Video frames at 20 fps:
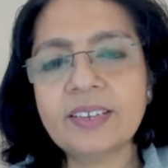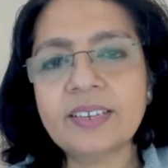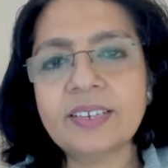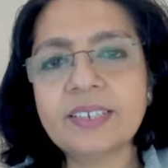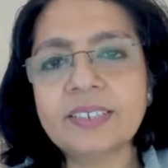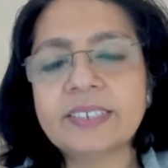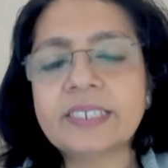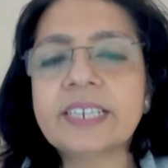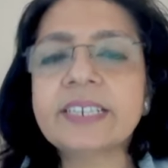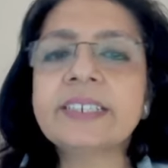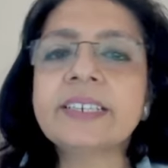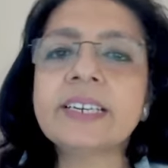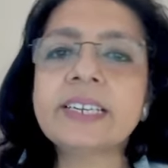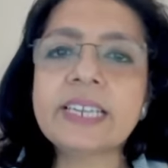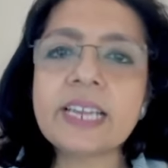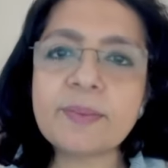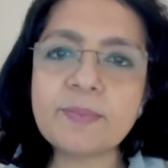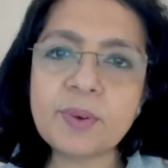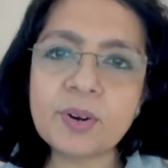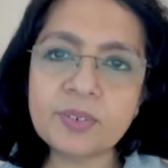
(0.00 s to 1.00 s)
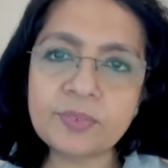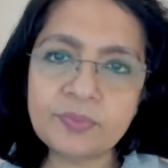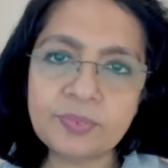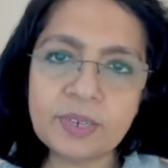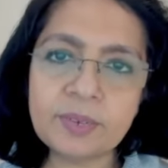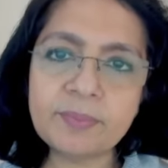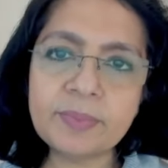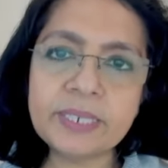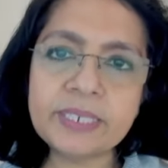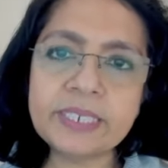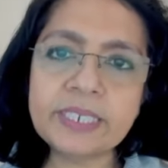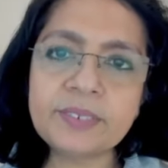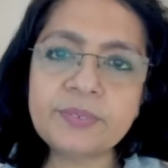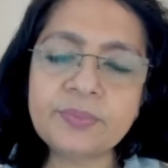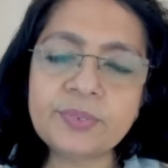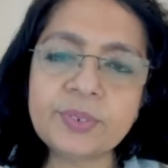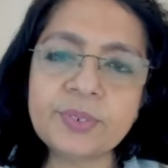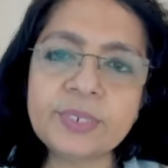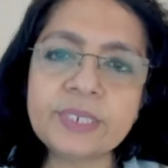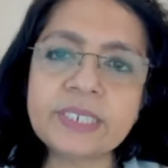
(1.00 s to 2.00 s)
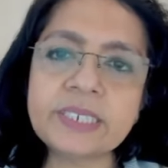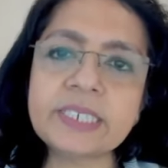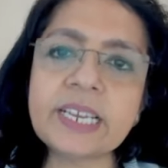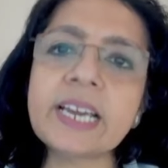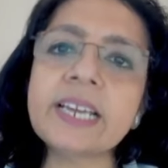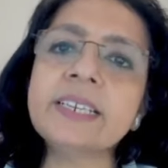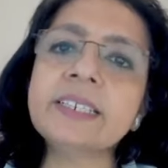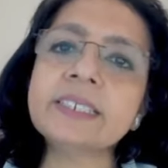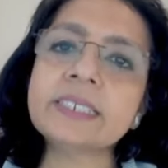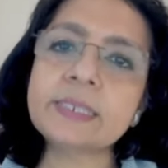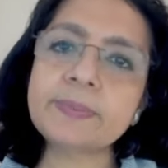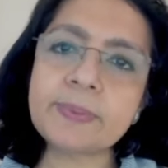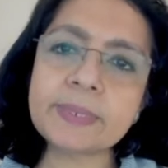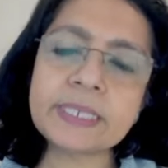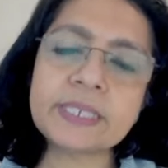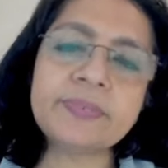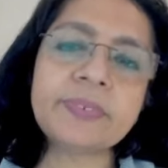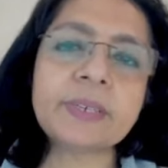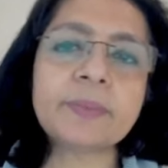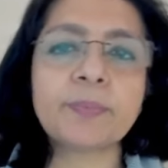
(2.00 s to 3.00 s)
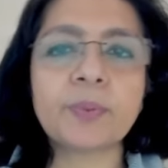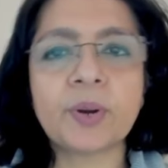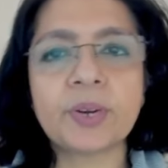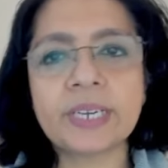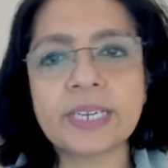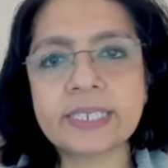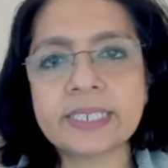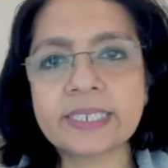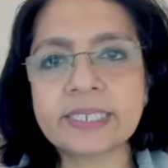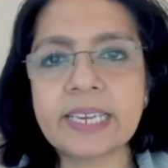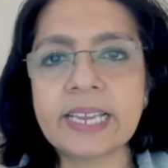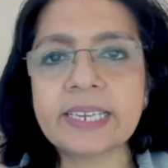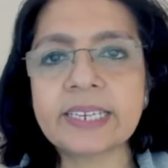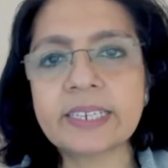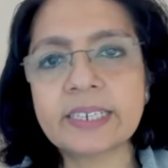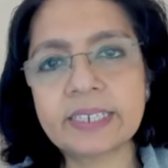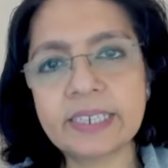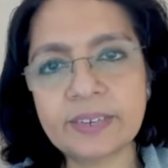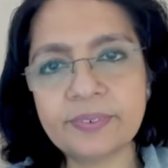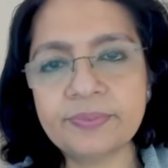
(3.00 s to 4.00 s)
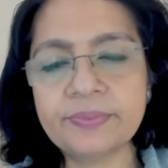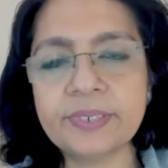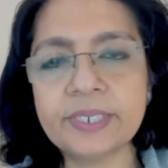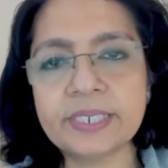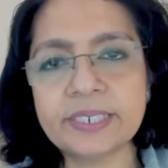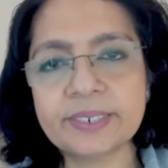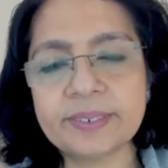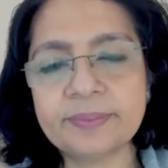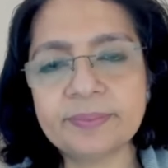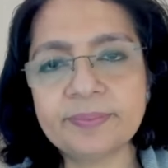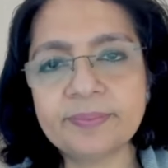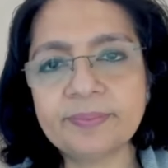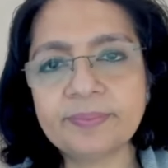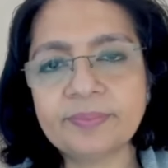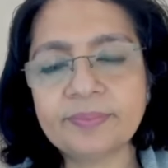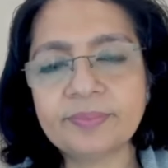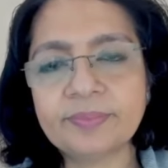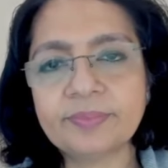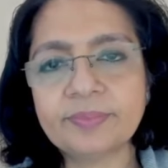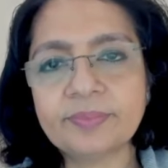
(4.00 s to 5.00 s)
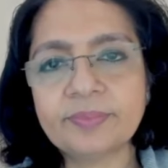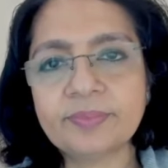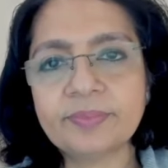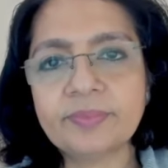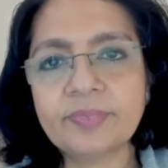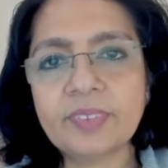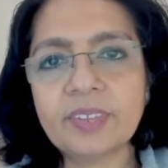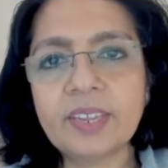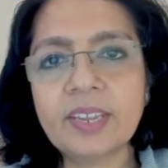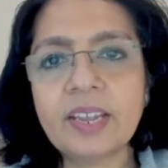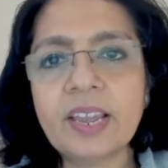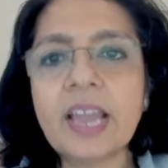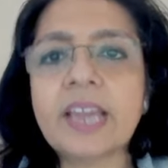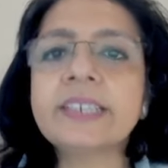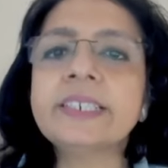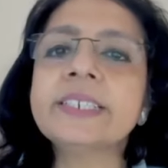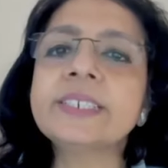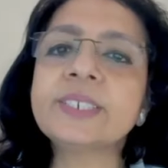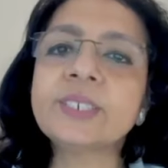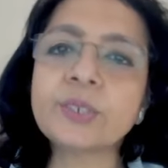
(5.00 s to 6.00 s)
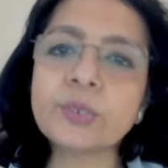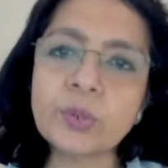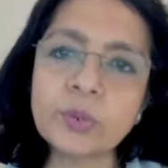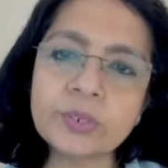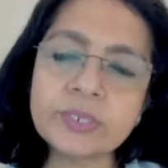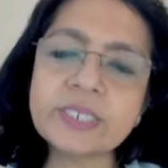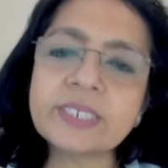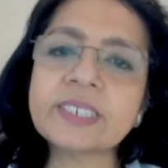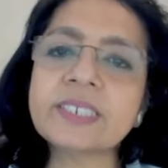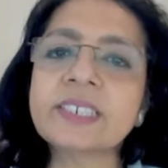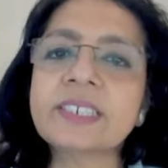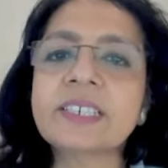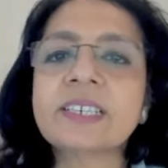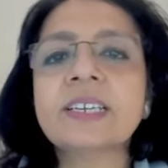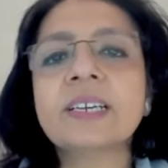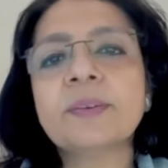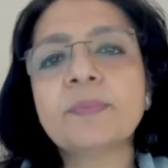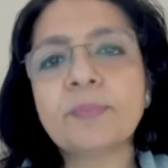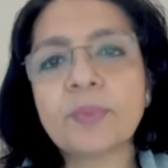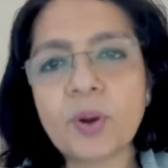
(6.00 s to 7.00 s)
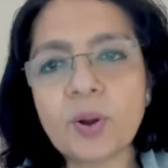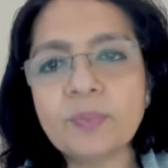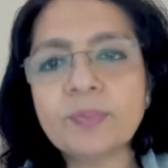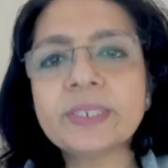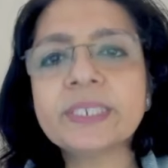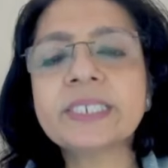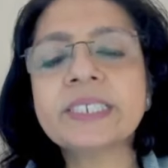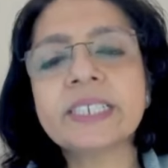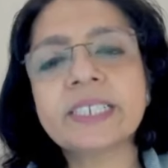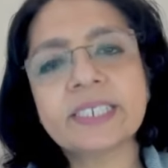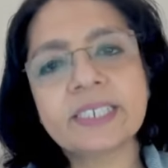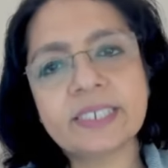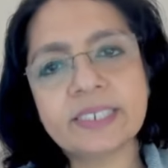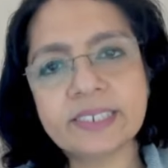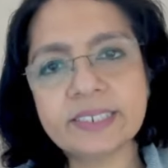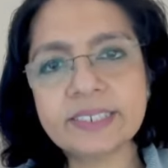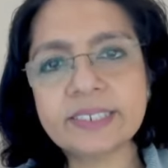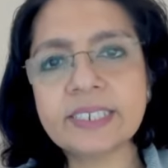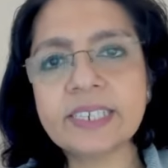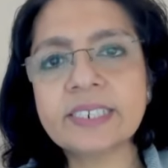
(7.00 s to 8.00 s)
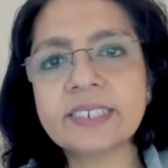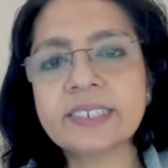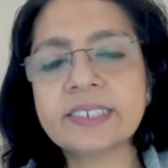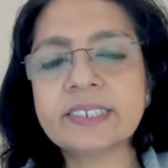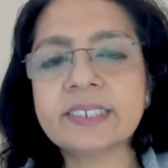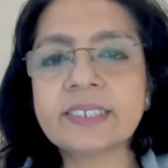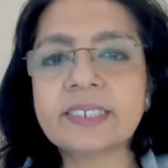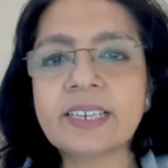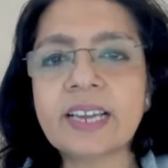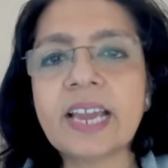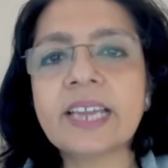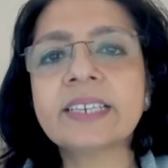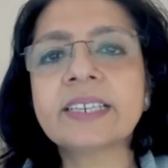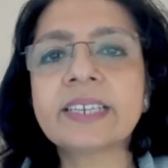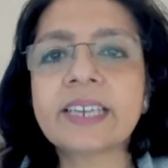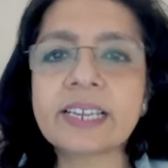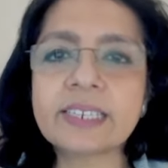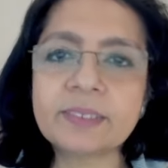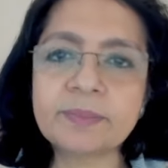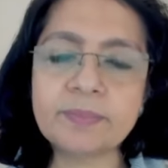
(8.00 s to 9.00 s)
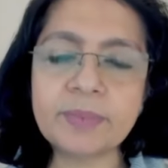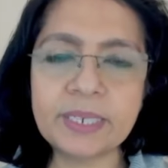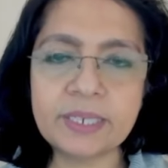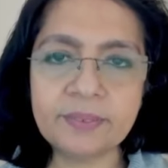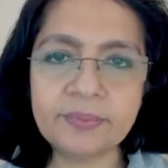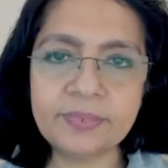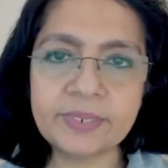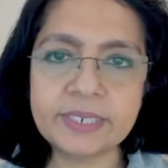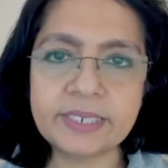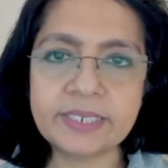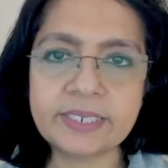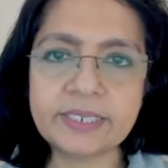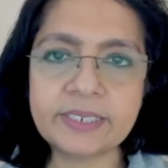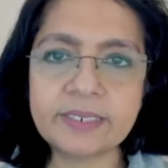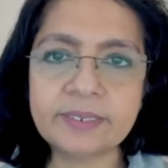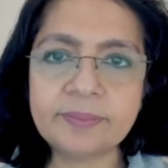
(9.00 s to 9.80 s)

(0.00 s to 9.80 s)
generally about fermented foods and specific products like kefir, and it shows promising results and health benefits.